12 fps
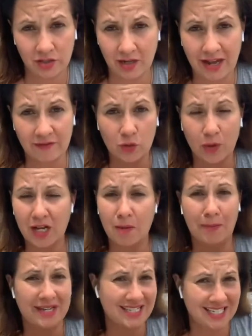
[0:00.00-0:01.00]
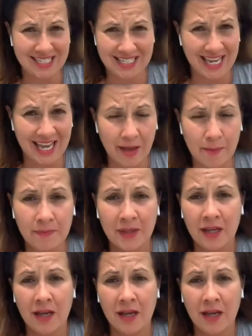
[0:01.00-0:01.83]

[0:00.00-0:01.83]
You're gonna have to wake up by 6 a.m.